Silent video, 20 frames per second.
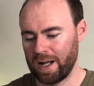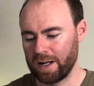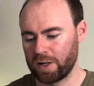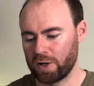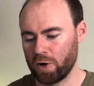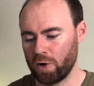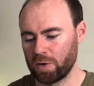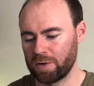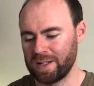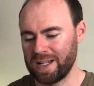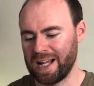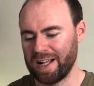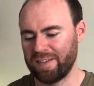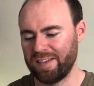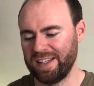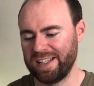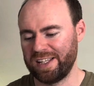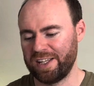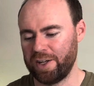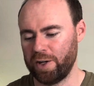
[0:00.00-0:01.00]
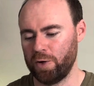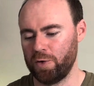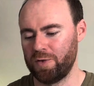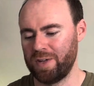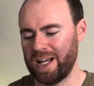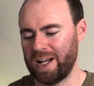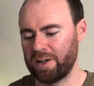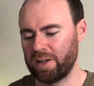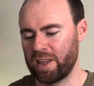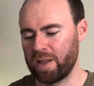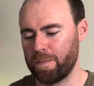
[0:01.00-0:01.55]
Cognati-Q down at the